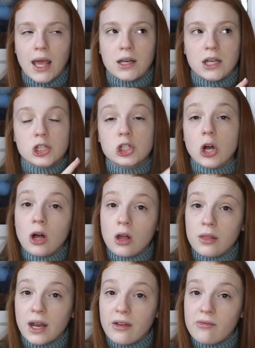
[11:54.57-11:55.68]
and a
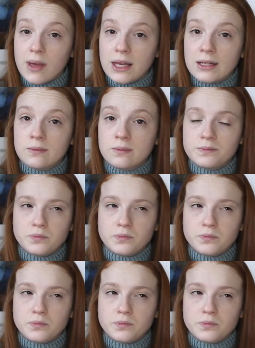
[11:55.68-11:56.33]
shawl that I've made.